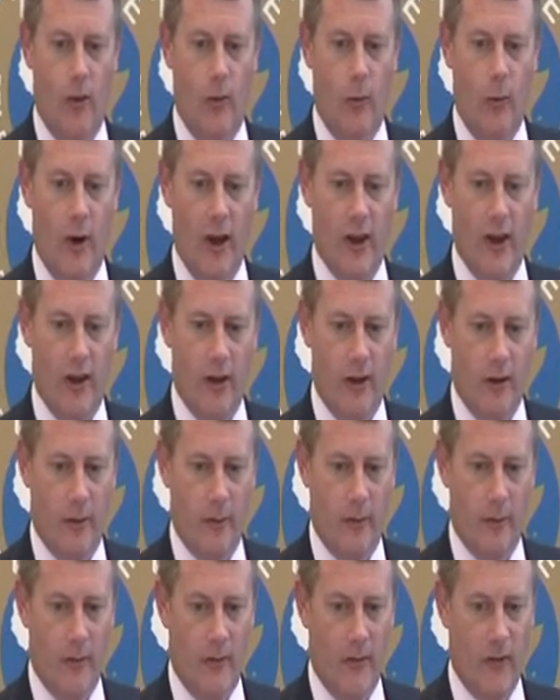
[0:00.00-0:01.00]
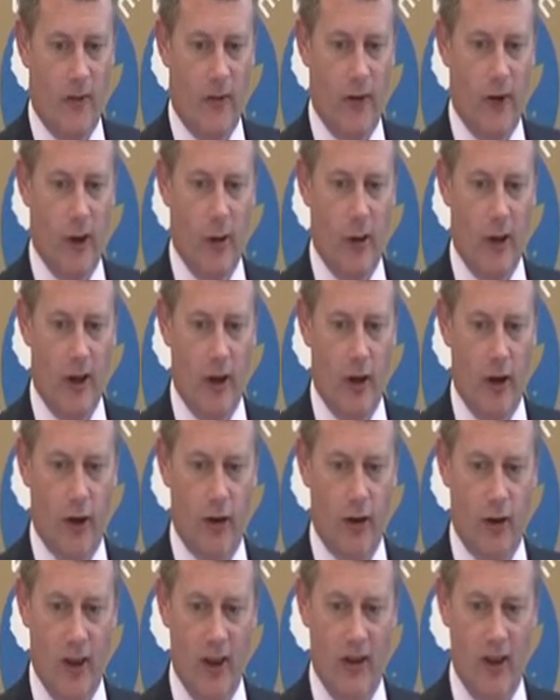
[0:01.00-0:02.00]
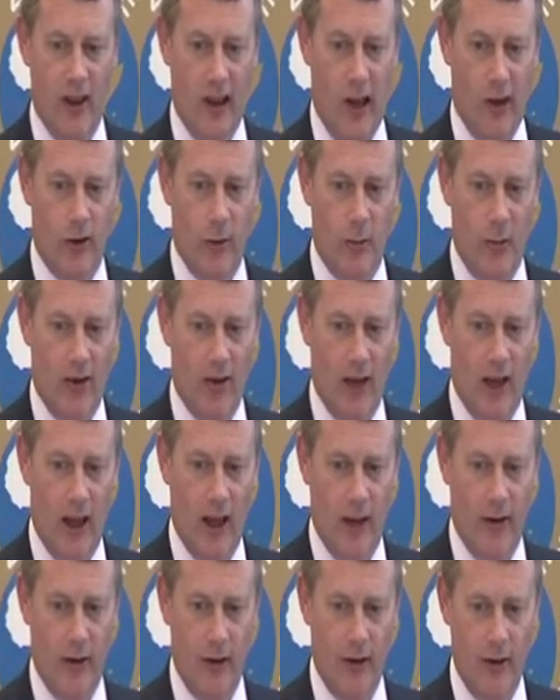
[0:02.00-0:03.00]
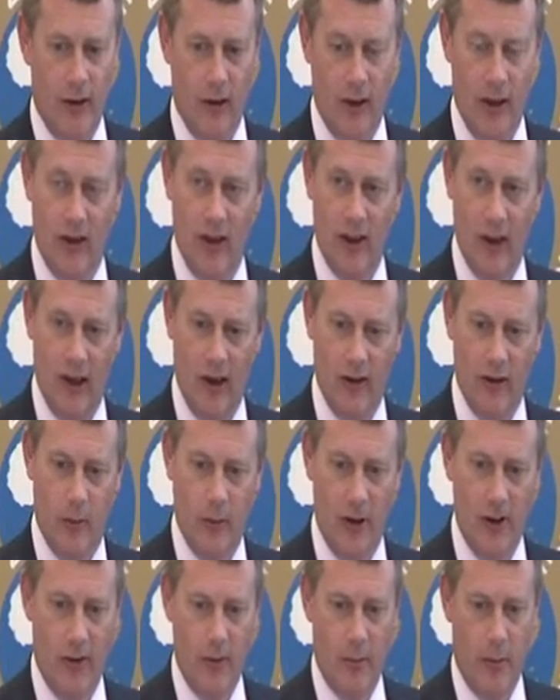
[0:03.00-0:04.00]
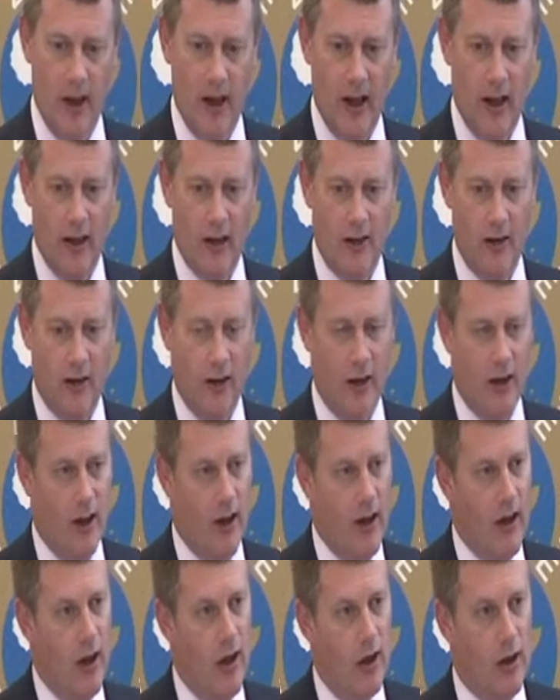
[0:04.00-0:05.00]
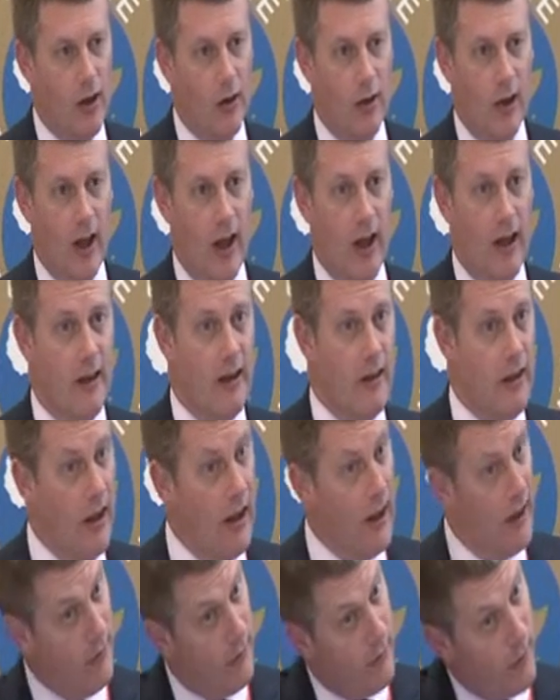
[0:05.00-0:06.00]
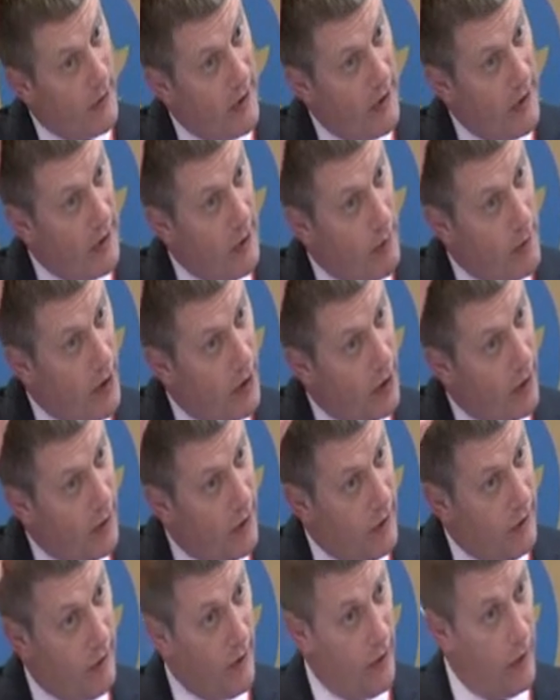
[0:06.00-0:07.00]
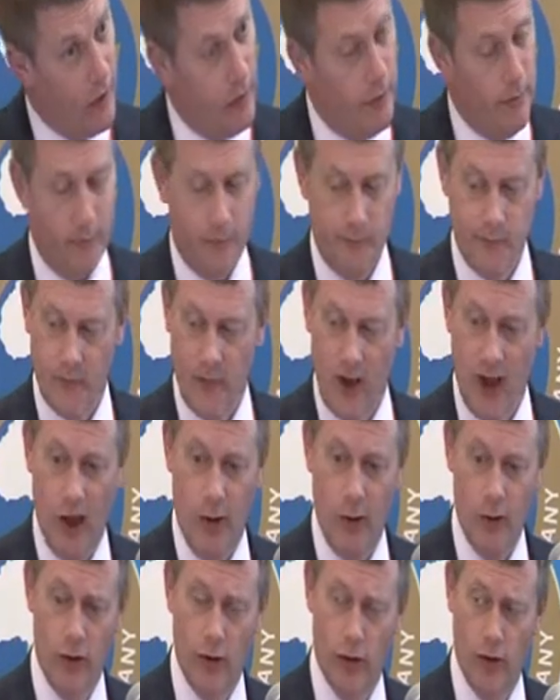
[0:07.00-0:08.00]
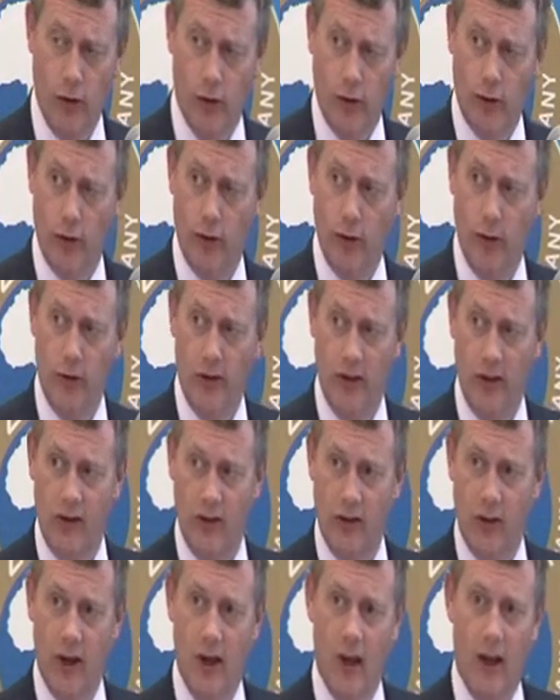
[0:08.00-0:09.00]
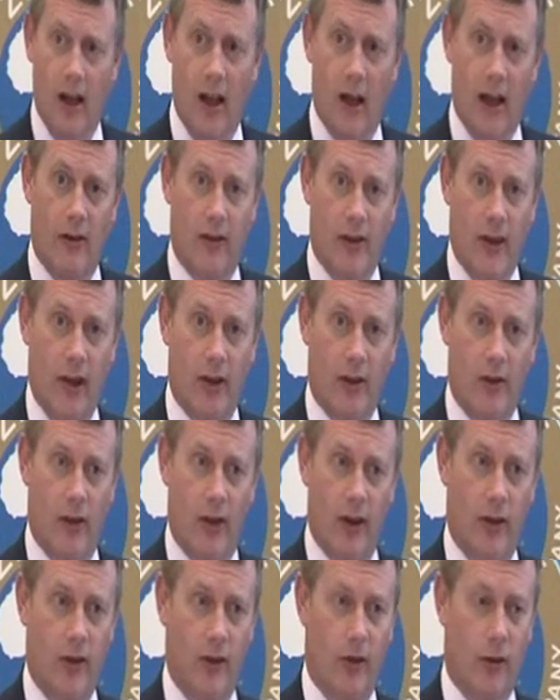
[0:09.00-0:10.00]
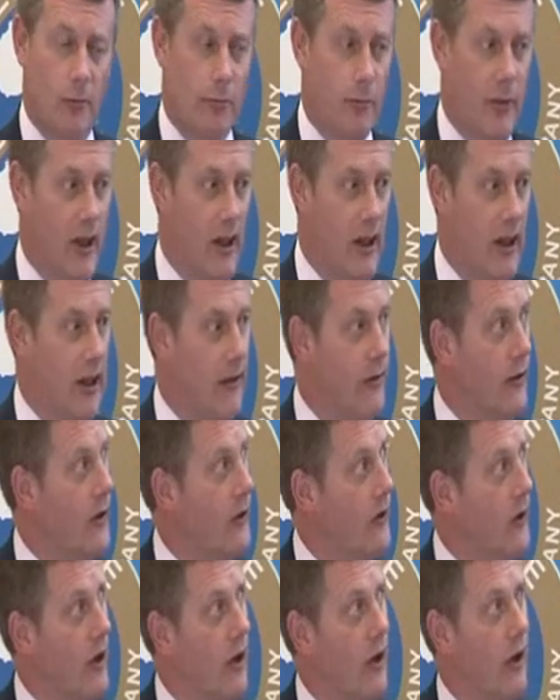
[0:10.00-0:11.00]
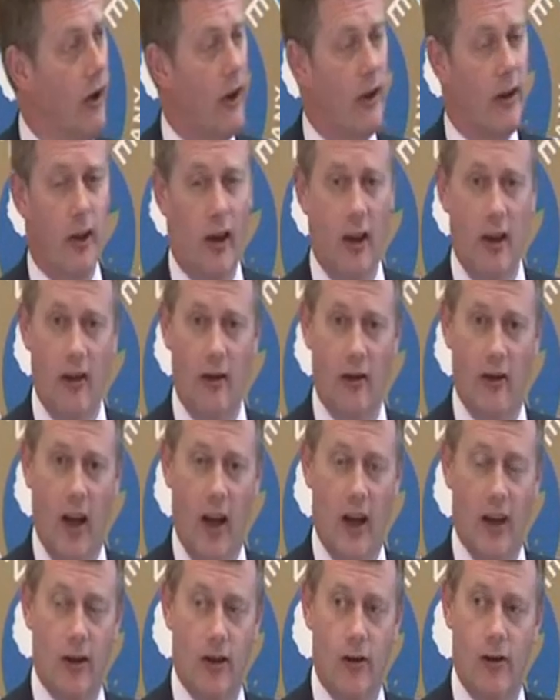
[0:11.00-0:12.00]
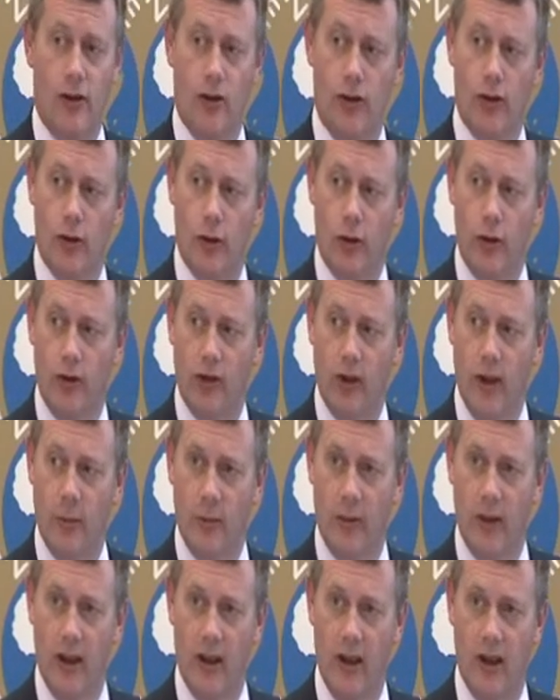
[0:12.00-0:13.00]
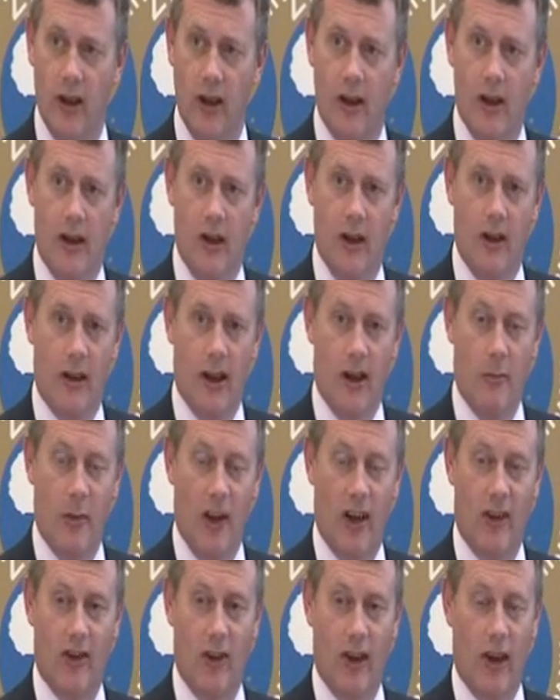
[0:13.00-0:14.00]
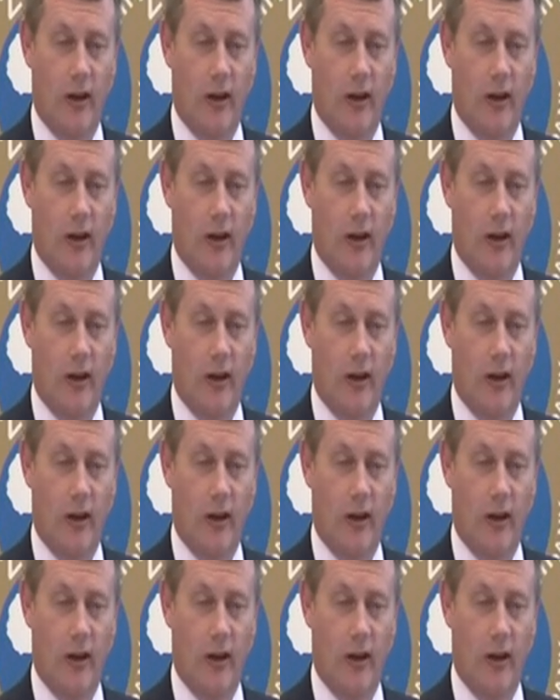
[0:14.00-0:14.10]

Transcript: whether following loss, is it going to be recovered, is it going to be repaired. You can have within the policy form co-insurance clauses. If the underwriters believe that the client has underinsured something, they may say,